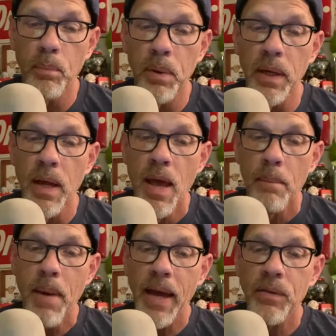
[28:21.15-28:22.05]
But
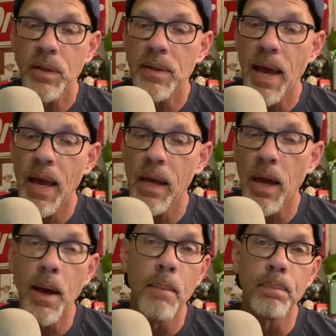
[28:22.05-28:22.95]
back in the day,
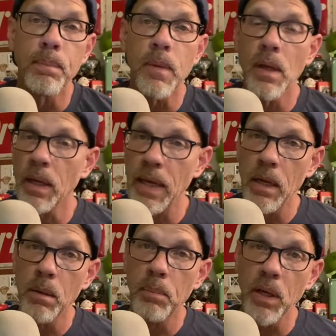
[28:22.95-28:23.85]
um,
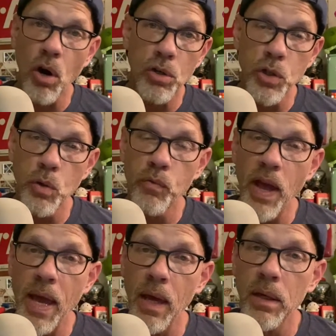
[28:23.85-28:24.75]
again, a big cartoon
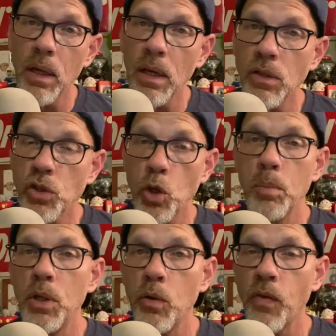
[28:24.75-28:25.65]
fan,
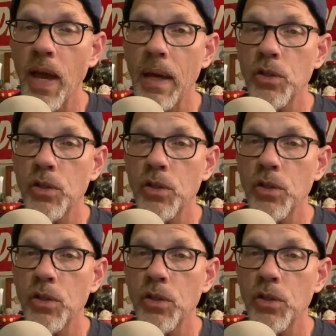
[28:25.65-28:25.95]
Scooby Doo fan.